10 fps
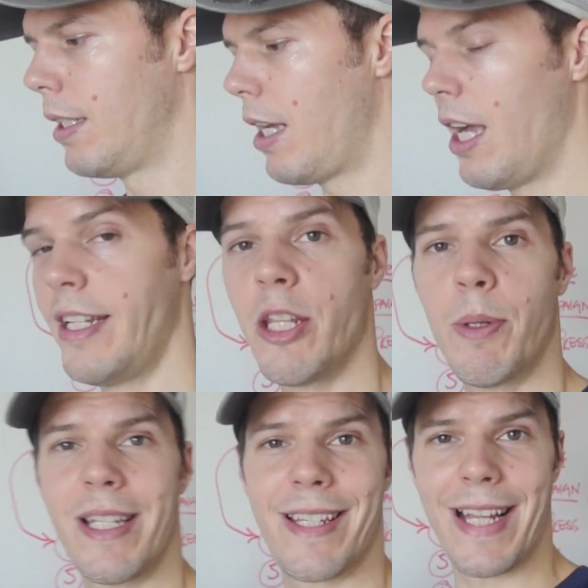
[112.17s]
Uh, another one
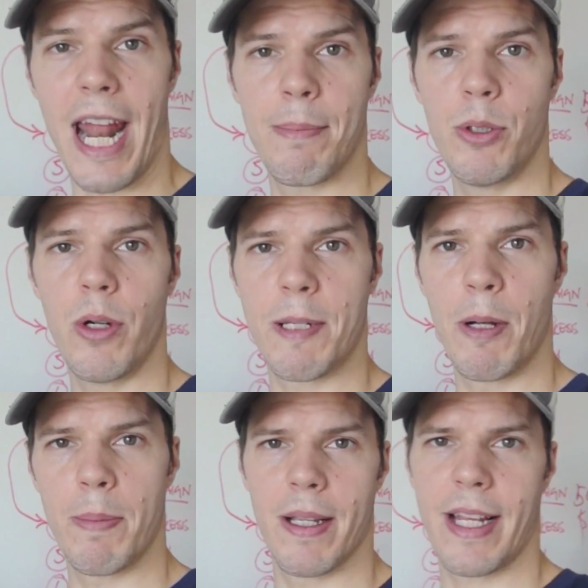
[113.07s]
is Scannable. I
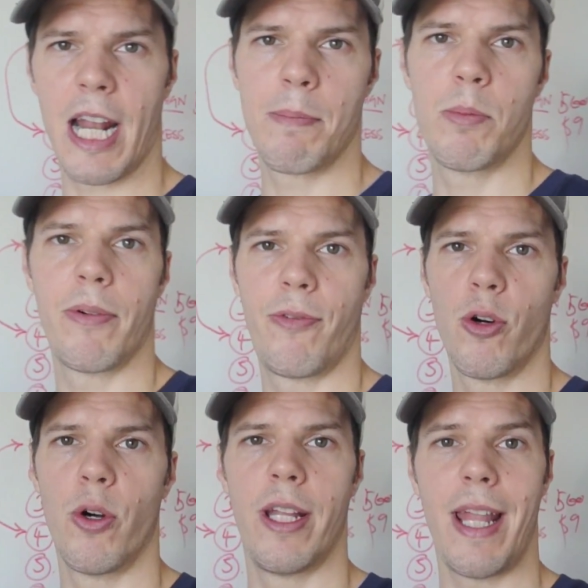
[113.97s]
spoke about Scannable
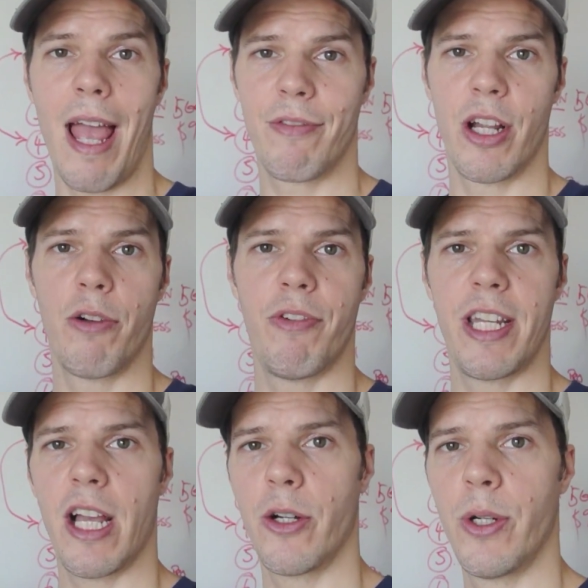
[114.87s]
before in Evernote
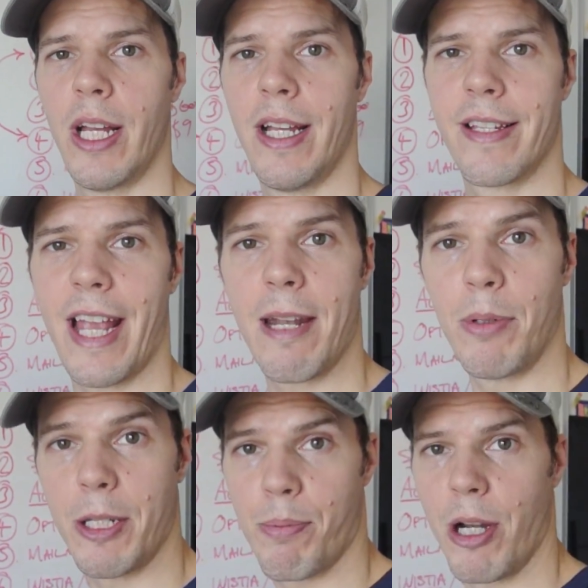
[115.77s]
video.
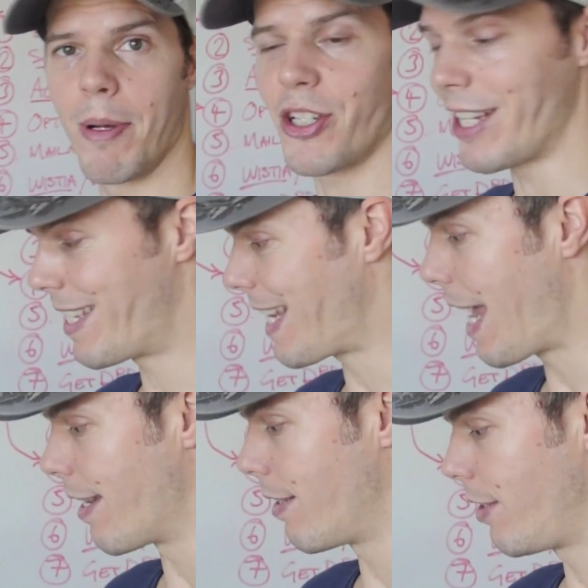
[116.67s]
Scannable is pretty much a
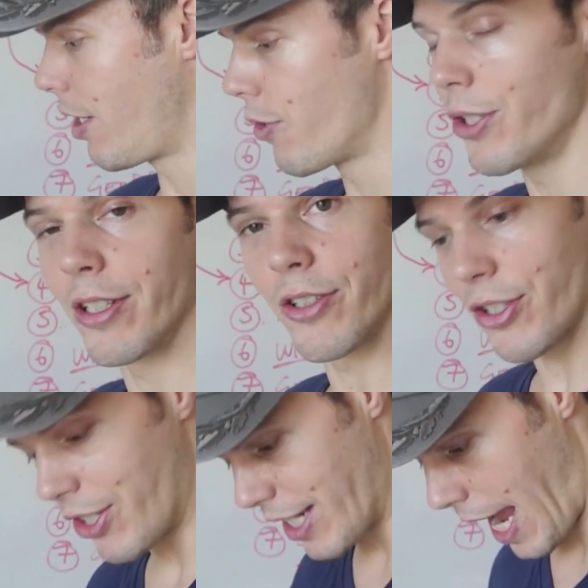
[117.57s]
scanner, you know, so you can
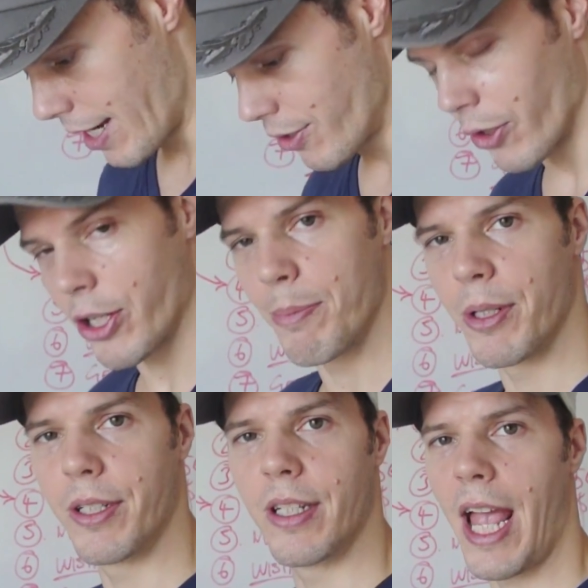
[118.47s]
just scan a
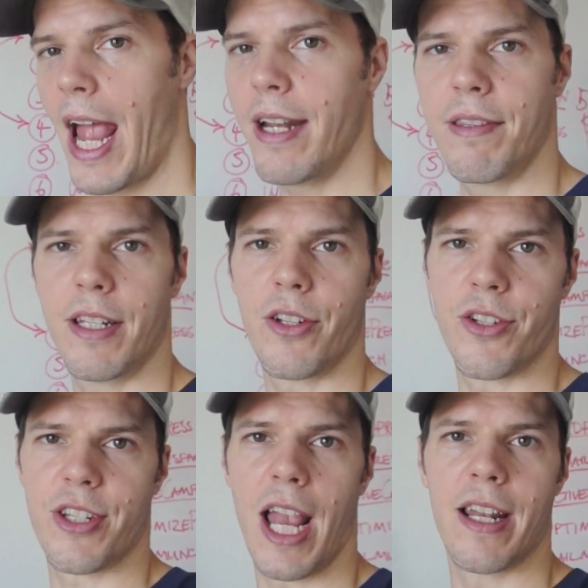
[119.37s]
document, anything, you can
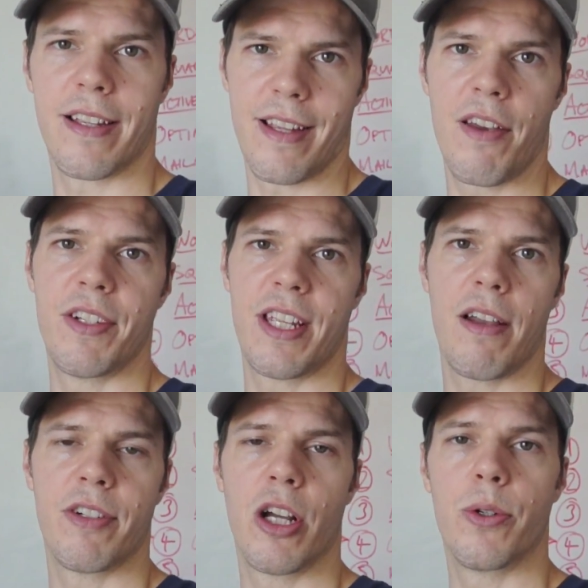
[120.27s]
scan it, save it to
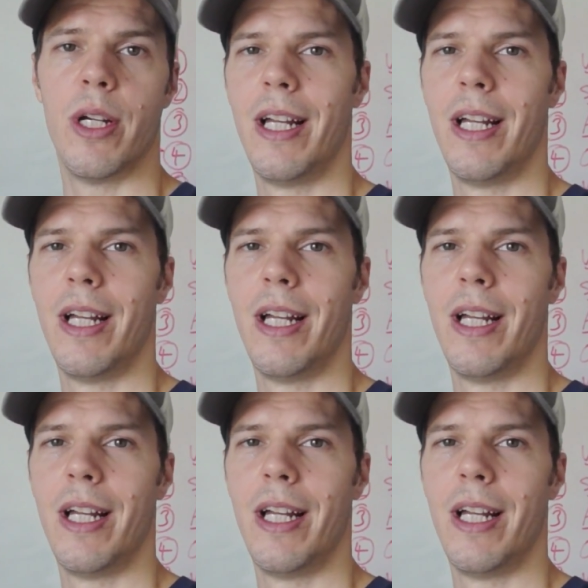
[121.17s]
Evernote,